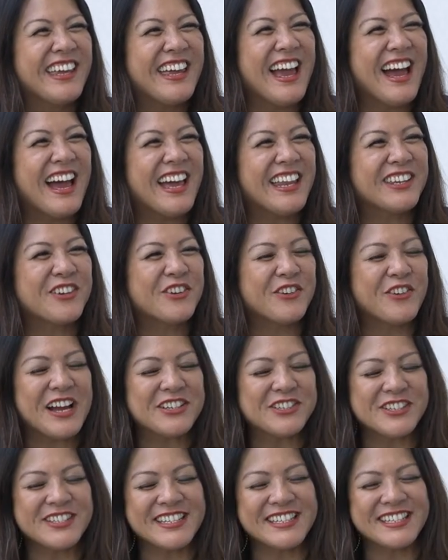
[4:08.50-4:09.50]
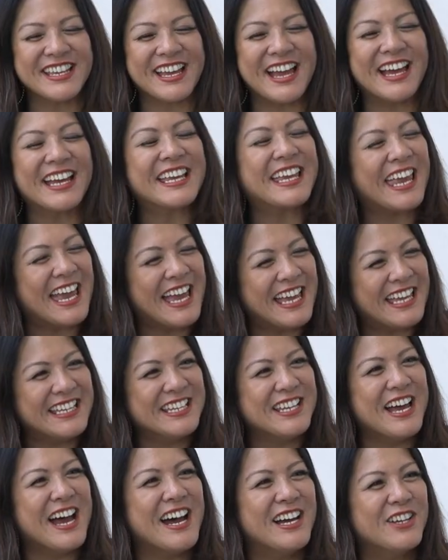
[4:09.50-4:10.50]
Yeah, and congratulations
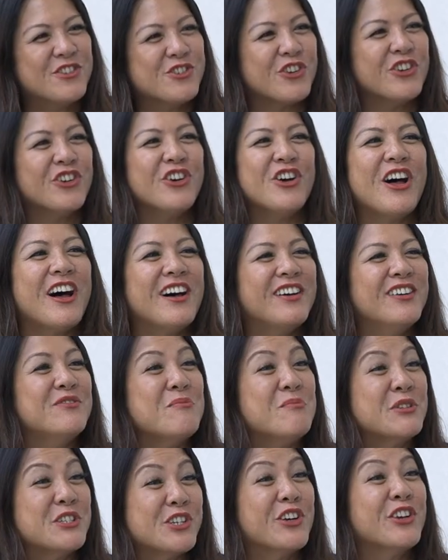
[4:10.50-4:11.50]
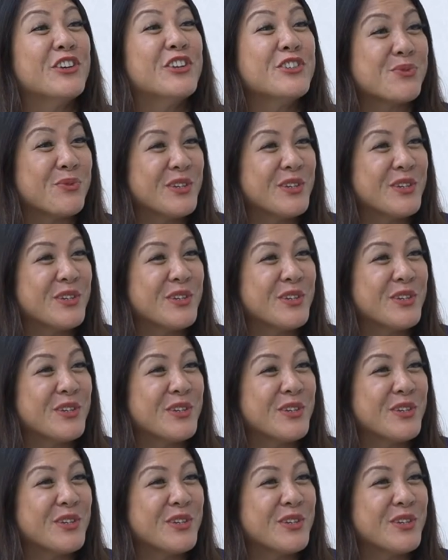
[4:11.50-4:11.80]
again, uh, Journal of Materials